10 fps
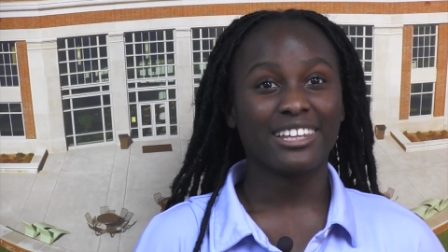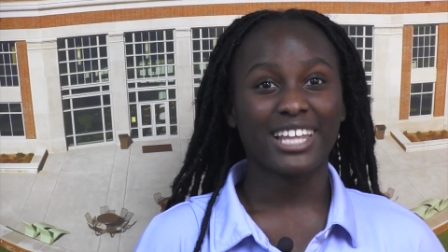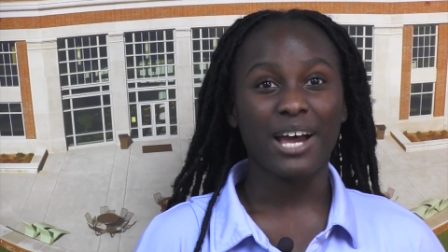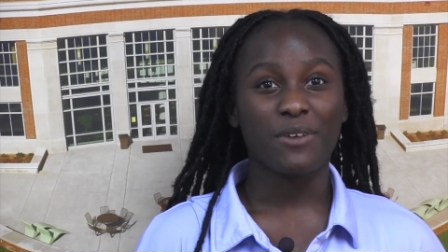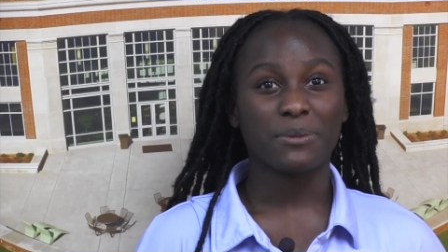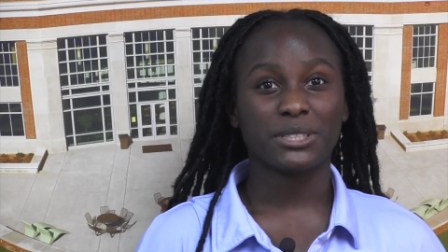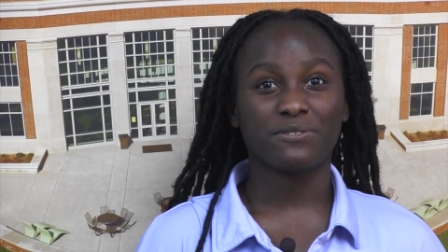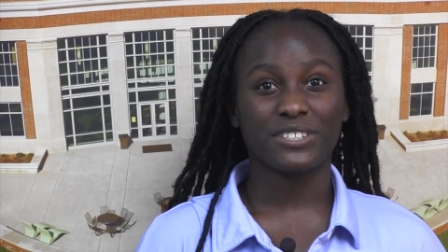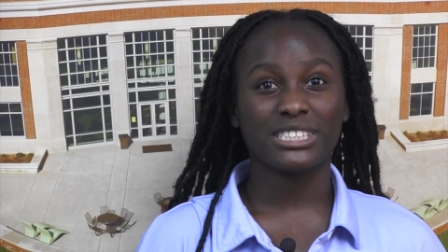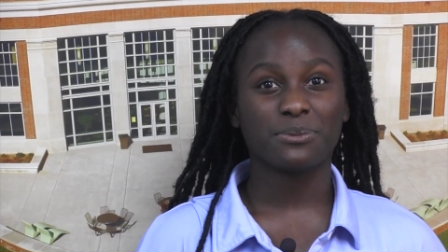That wraps
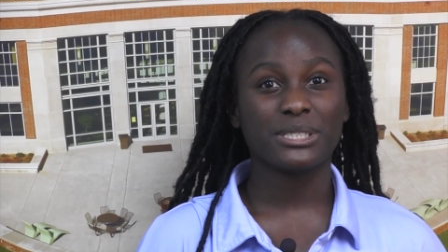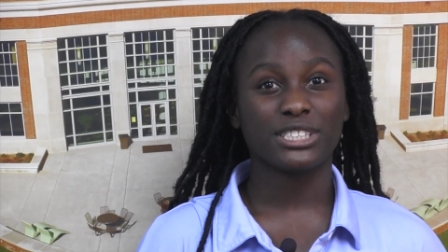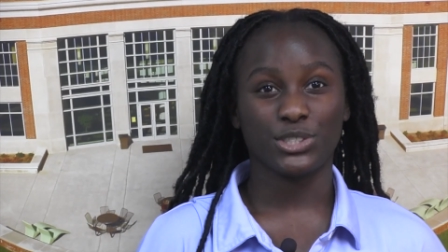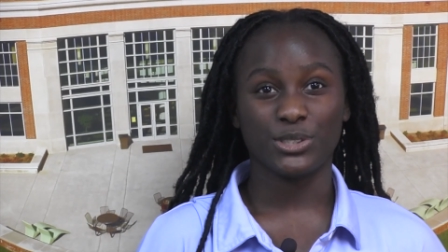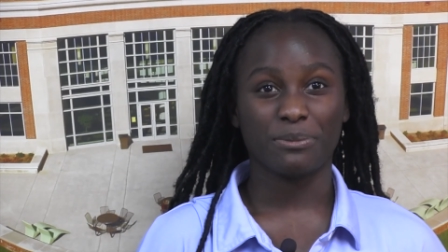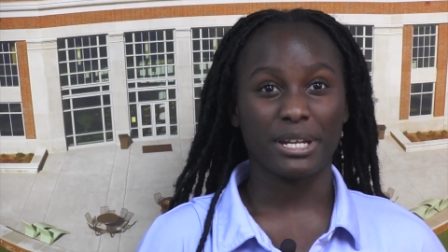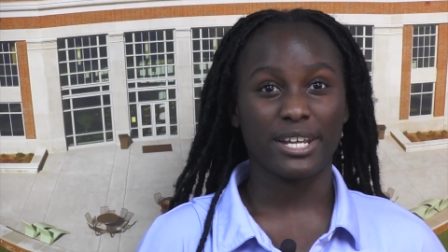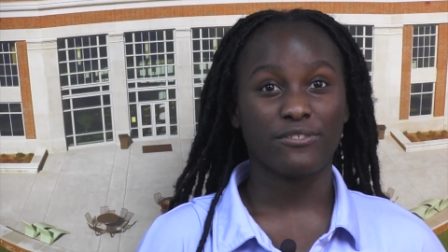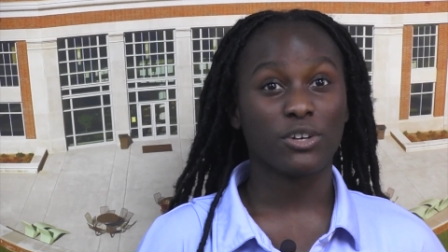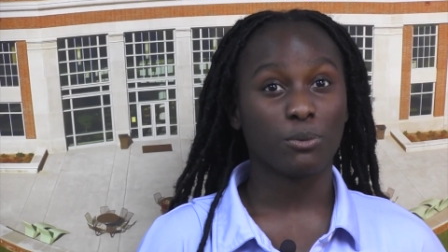up this week's News
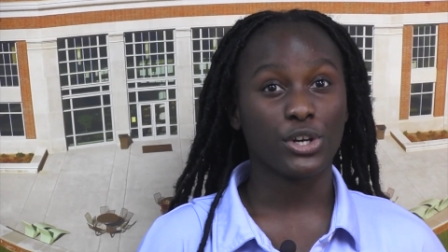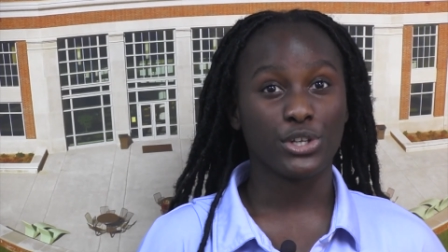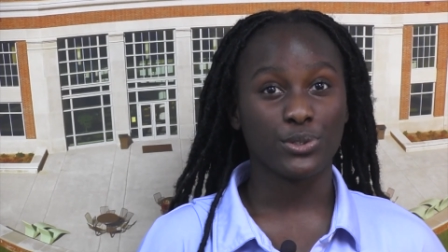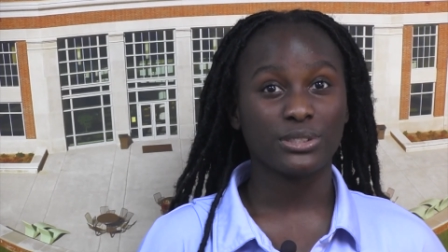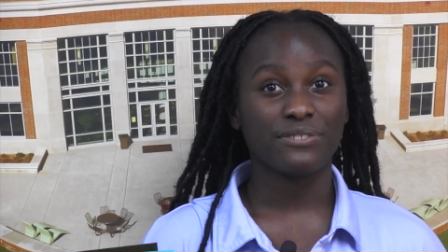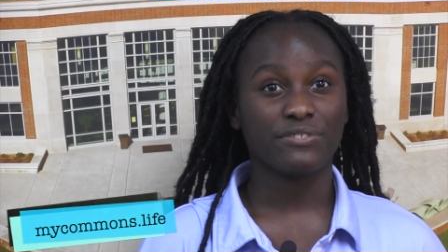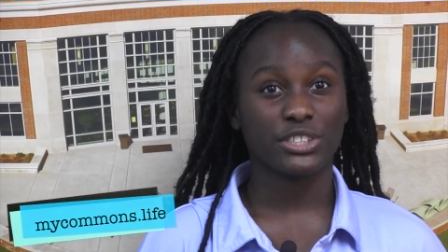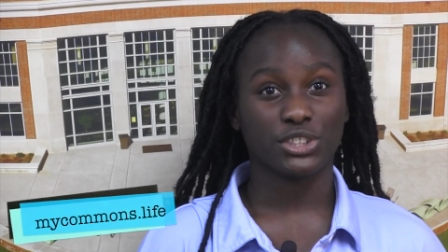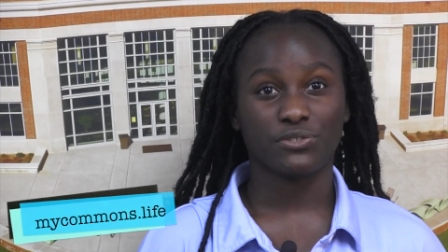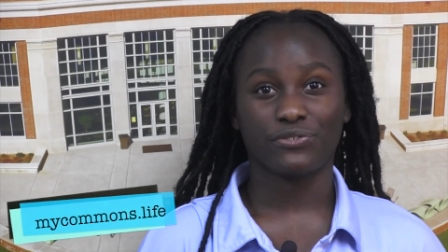Minute. For more news and
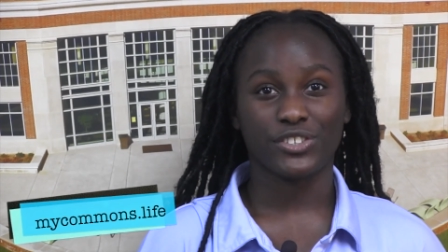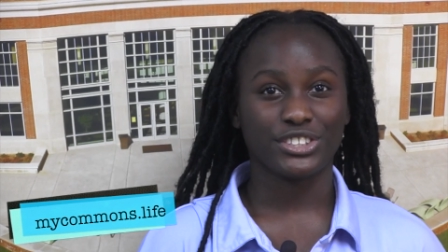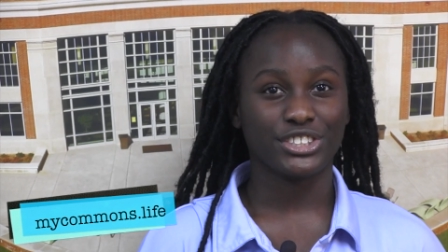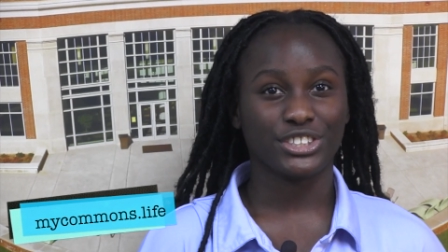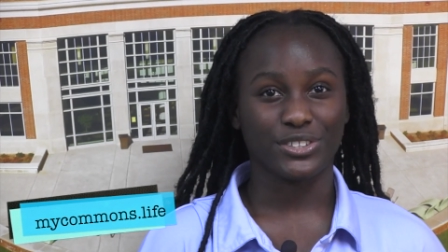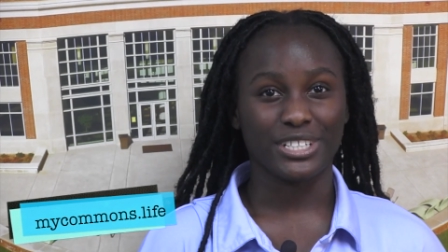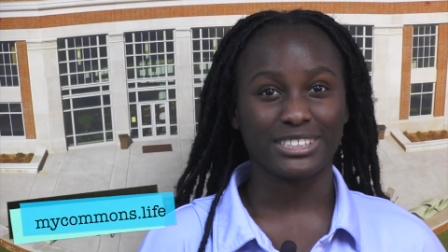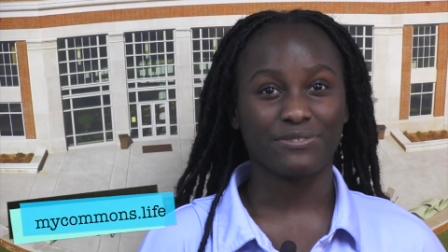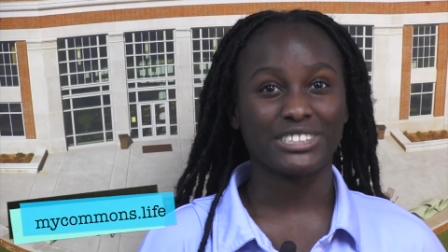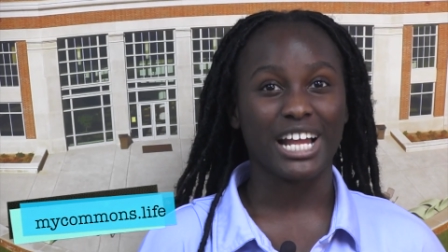features for first year
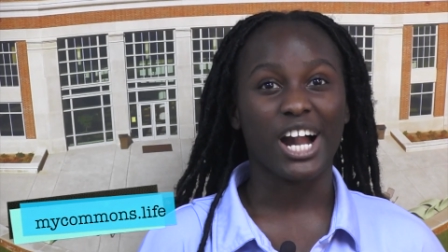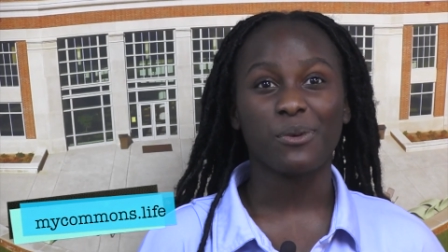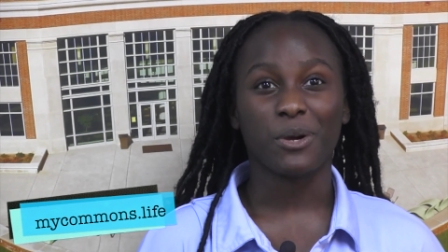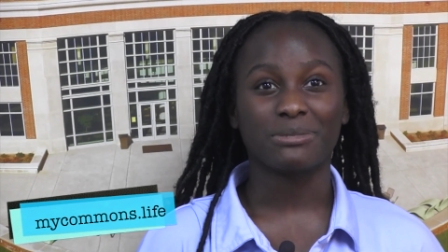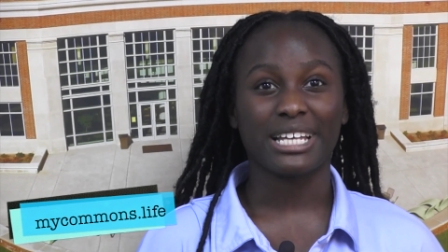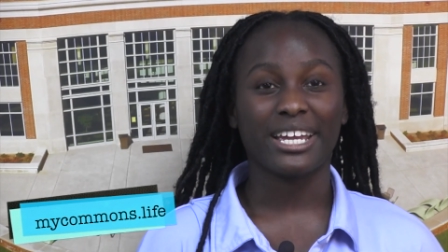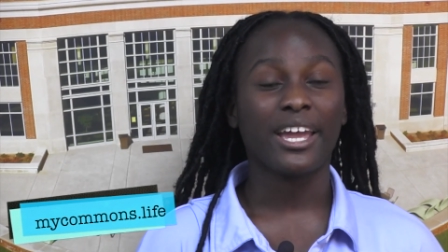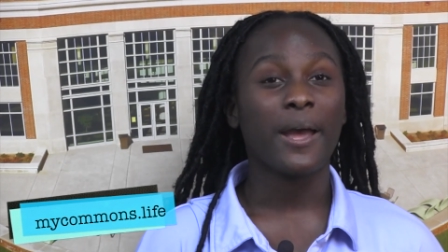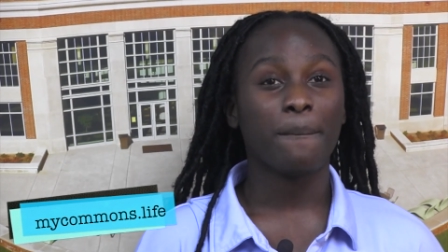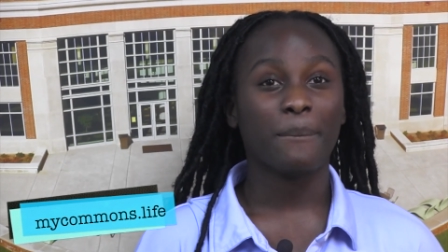students, visit our website,
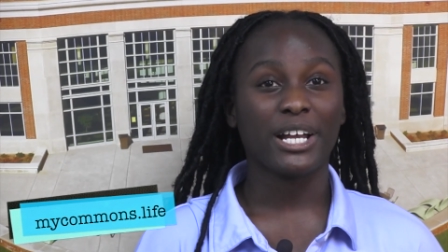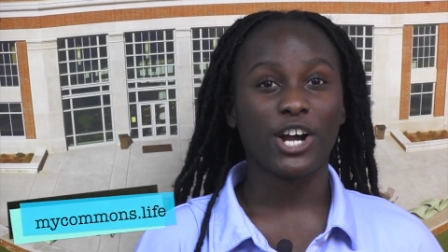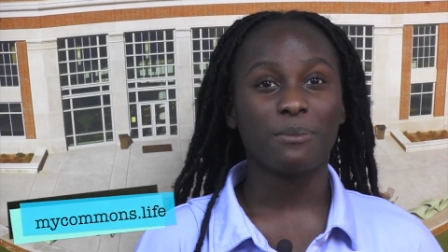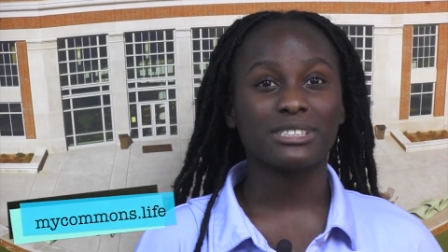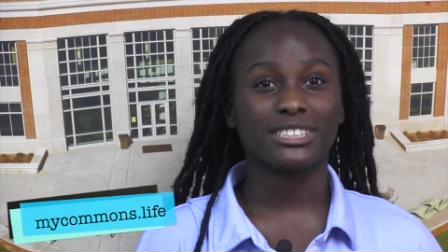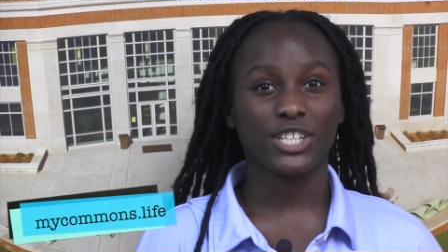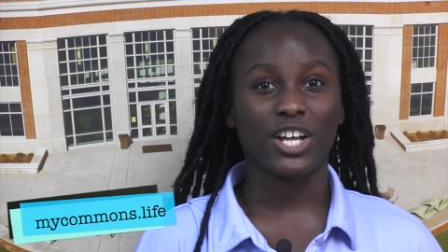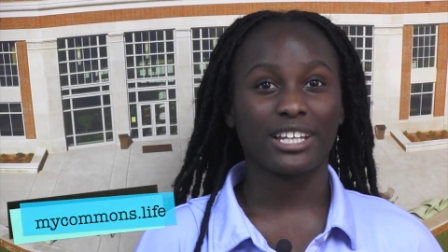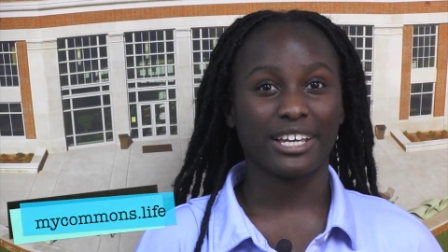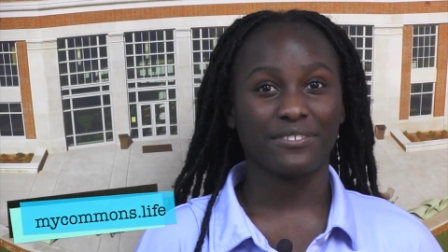
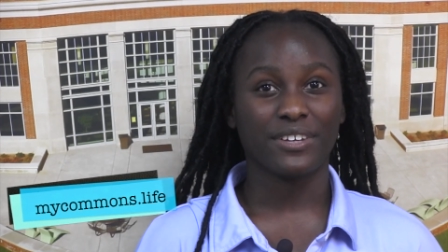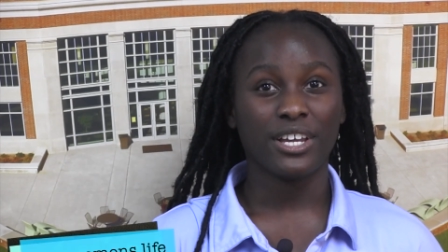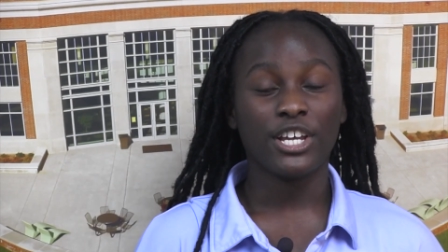mycommons.life.